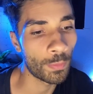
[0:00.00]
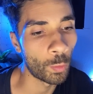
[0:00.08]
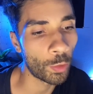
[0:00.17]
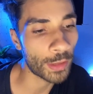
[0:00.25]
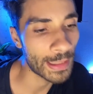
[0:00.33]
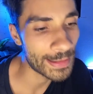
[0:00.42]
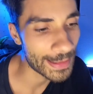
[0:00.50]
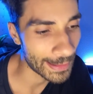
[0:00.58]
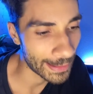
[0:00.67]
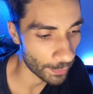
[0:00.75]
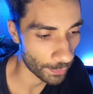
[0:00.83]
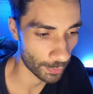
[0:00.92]
Working
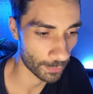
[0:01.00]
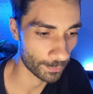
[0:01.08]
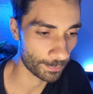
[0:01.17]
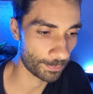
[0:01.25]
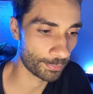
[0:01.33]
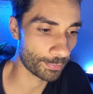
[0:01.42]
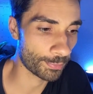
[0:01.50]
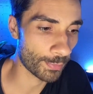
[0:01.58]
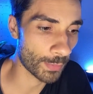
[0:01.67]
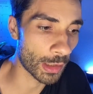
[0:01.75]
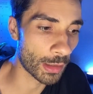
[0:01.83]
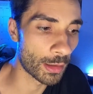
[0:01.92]
together,
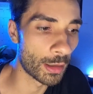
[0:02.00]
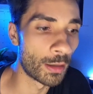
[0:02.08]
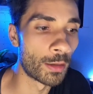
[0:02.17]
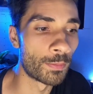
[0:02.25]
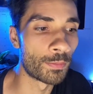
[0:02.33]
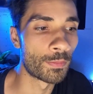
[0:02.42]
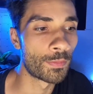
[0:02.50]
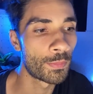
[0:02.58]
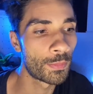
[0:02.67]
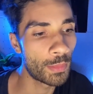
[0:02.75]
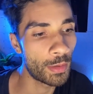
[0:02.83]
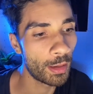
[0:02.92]
and
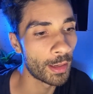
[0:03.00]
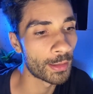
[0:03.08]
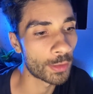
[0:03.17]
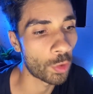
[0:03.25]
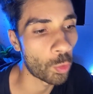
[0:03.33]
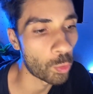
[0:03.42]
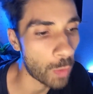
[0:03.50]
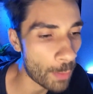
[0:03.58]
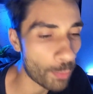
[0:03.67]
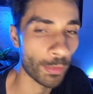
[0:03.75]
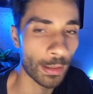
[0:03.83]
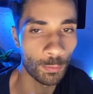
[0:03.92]

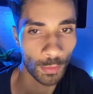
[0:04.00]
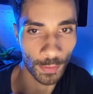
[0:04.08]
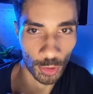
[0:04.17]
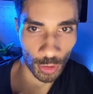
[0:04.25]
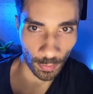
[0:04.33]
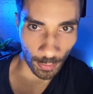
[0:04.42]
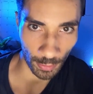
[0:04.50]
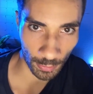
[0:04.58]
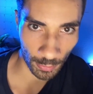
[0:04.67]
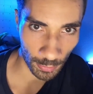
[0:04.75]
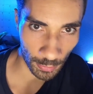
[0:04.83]
cooperating with each other.